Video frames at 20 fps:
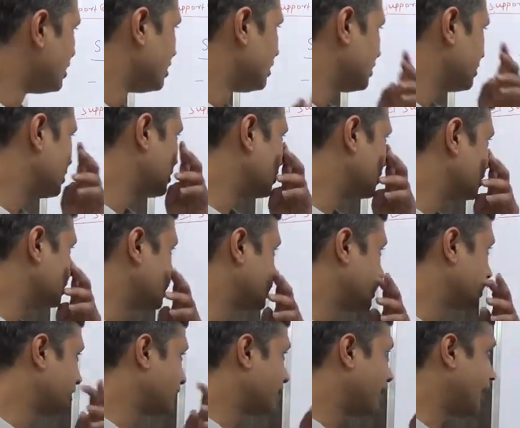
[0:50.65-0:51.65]
So the
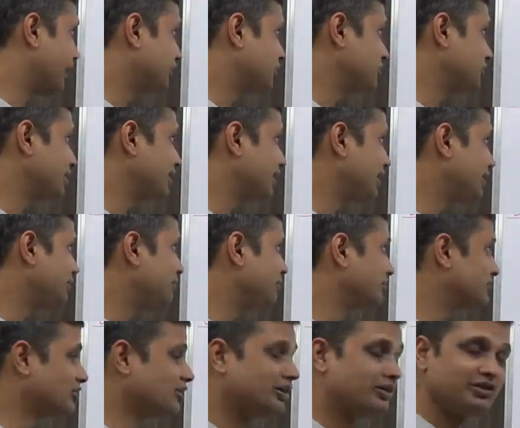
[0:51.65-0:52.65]
actual name
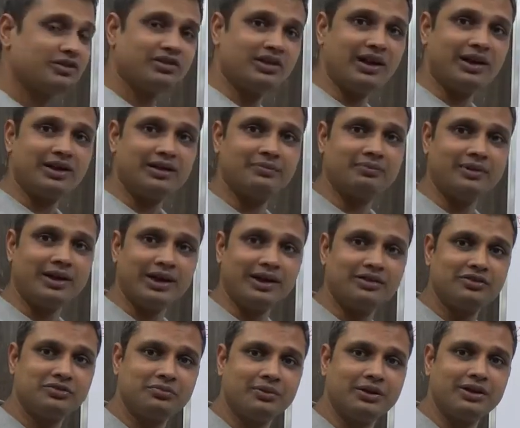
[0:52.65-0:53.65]
is not startup
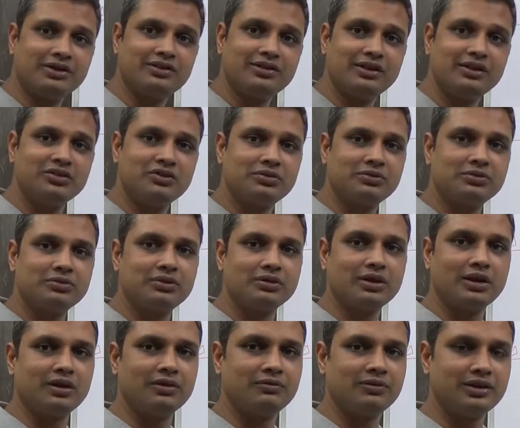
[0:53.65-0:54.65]
tax, but since
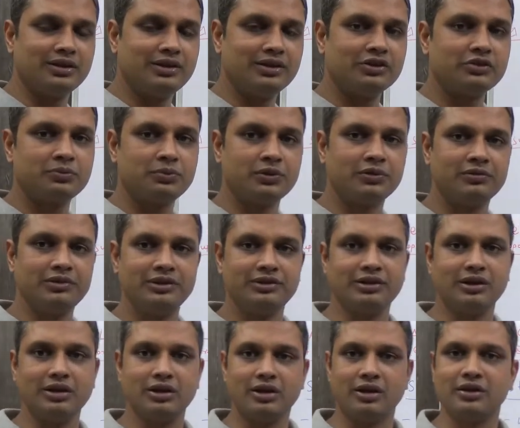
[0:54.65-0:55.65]
with this
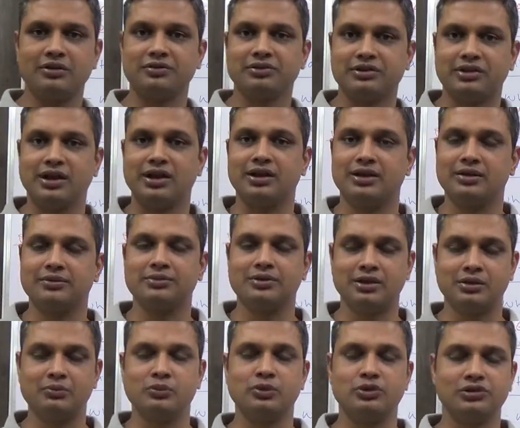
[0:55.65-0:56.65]
provision, a lot of startups
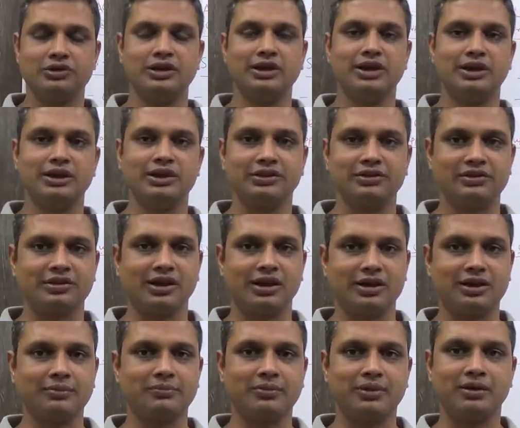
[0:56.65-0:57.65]
and mostly the
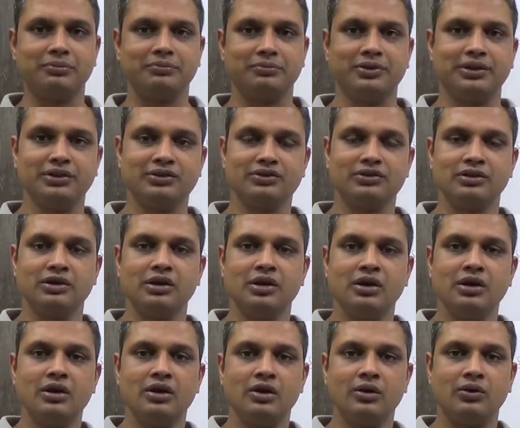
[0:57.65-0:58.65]
startup companies
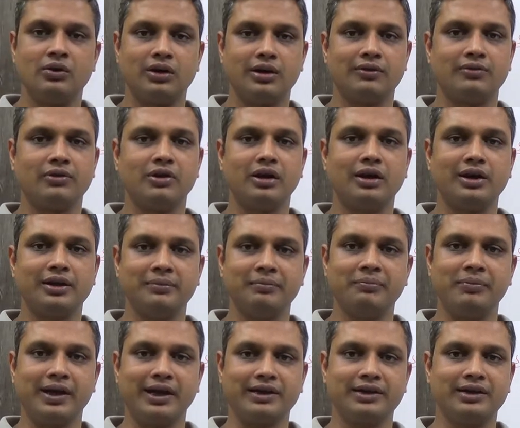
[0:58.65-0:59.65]
would have got
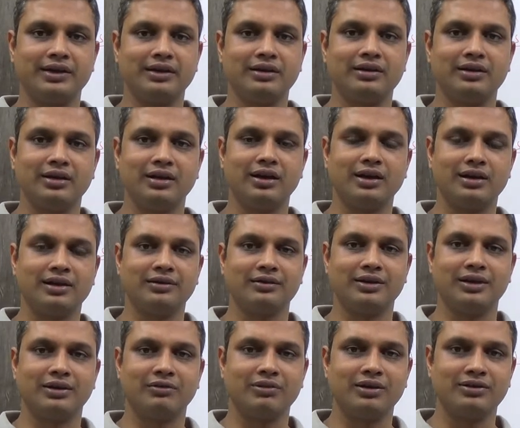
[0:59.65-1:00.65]
impacted,
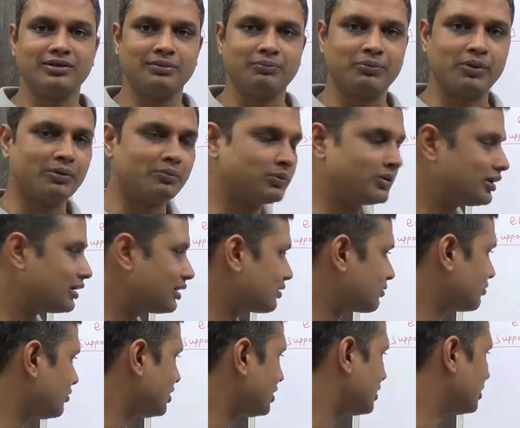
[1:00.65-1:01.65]
there was a popular
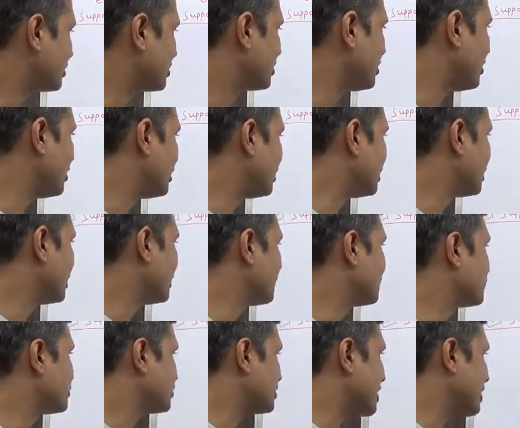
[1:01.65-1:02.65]
word called
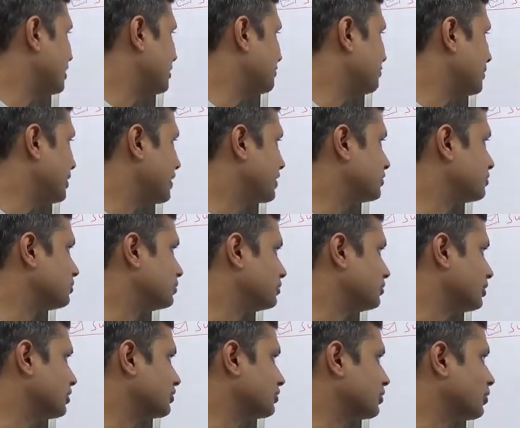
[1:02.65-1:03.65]
startup tax which
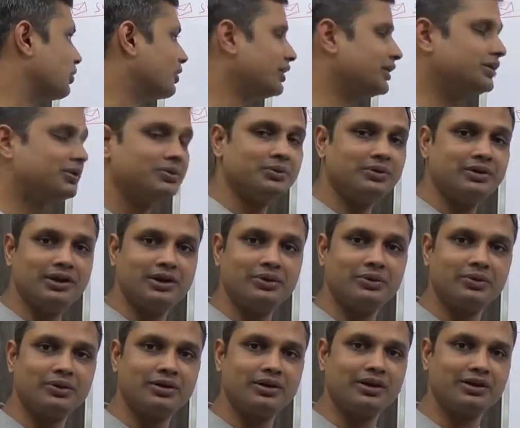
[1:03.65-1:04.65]
was coined
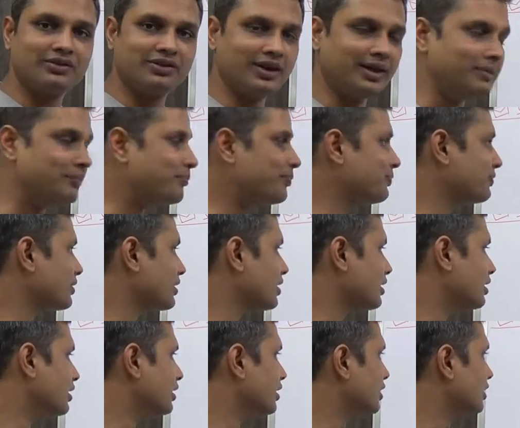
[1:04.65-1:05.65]
denote the same.
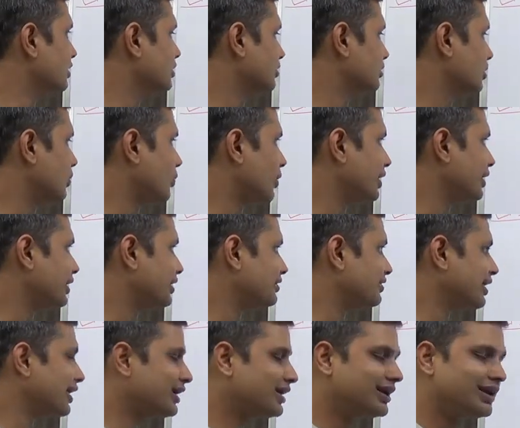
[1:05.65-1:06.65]
So what
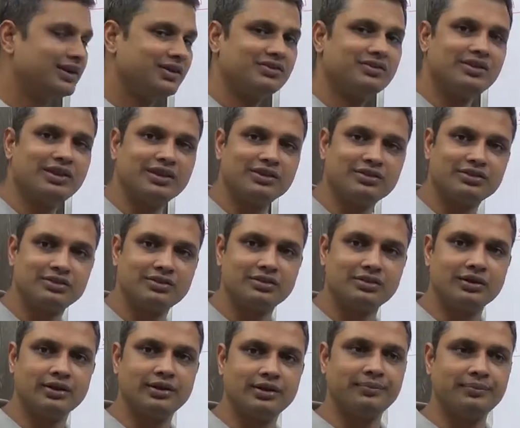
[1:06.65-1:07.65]
exactly is this?
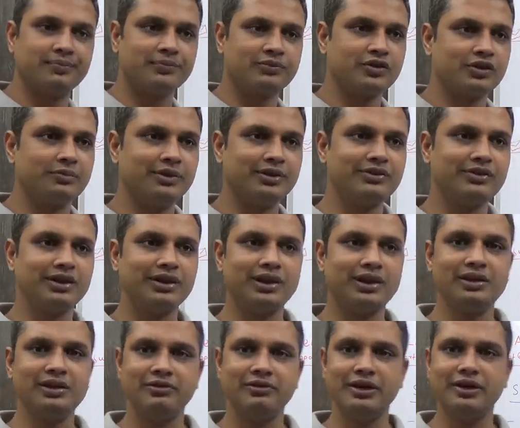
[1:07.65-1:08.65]
See,
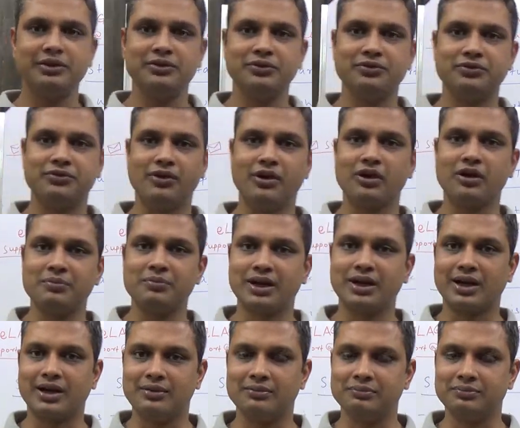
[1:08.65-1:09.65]
basically when you form a
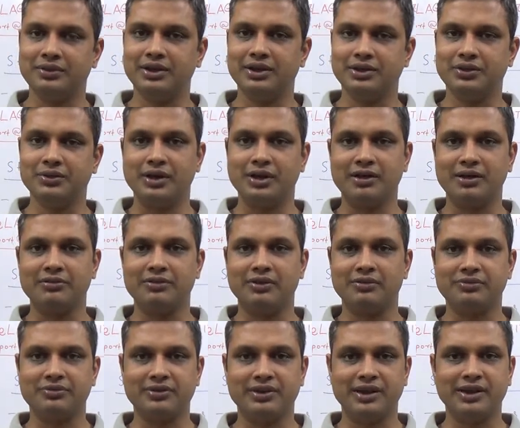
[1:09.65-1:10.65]
company, you have a
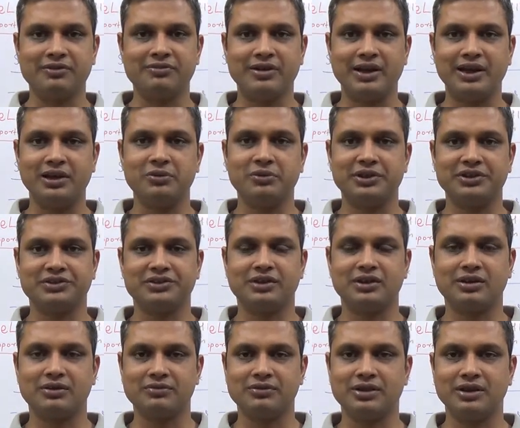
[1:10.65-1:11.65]
fair valuation
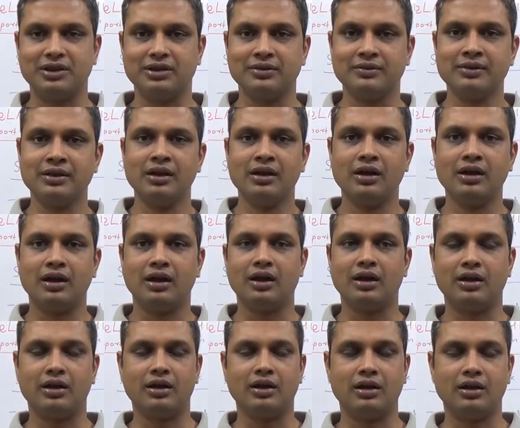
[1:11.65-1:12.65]
of the
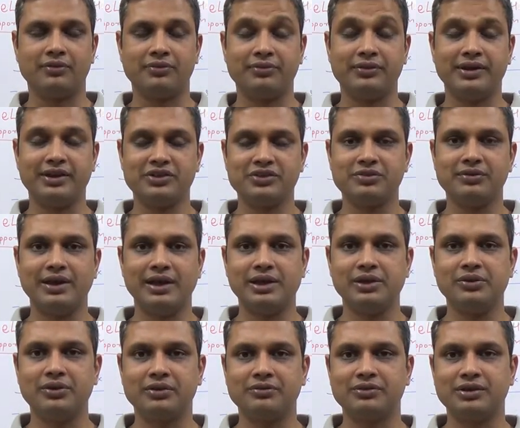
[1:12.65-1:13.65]
face
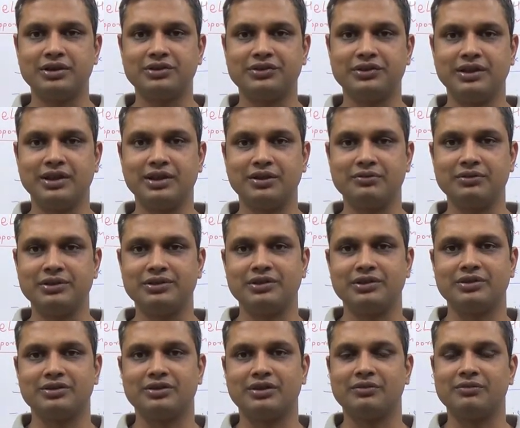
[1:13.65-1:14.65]
value of the share, which
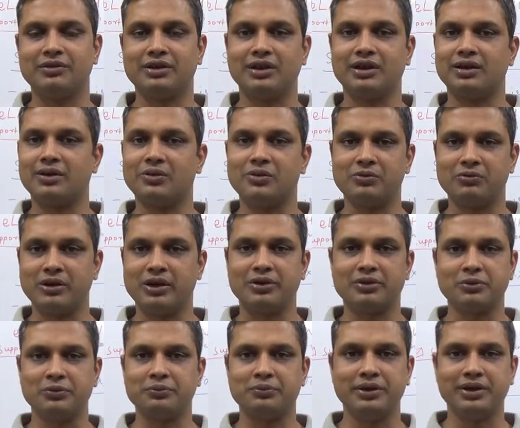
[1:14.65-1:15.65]
is somewhere around 1
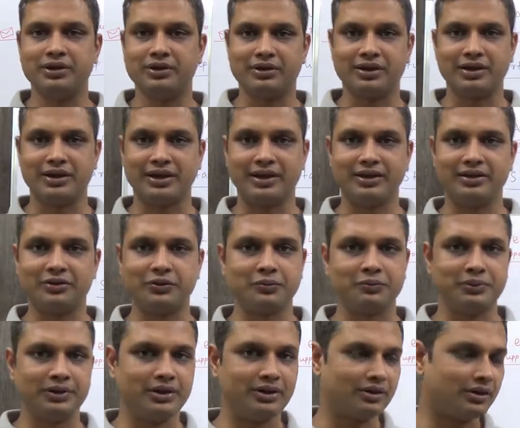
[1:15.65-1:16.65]
rupee or a 10
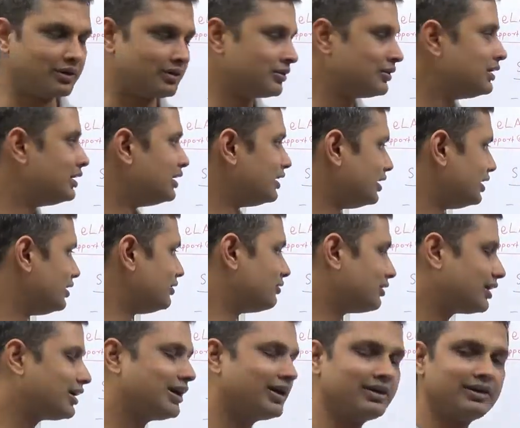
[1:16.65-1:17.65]
rupee or even
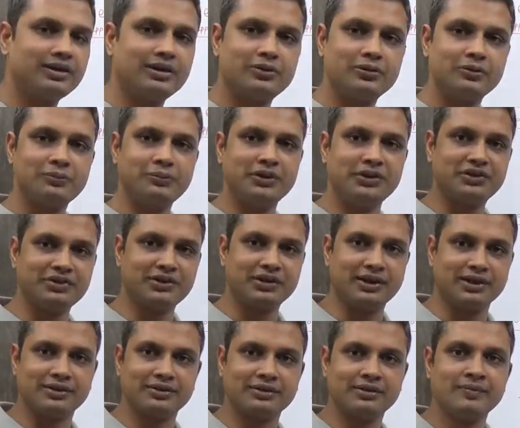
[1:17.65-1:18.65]
100 rupee shares.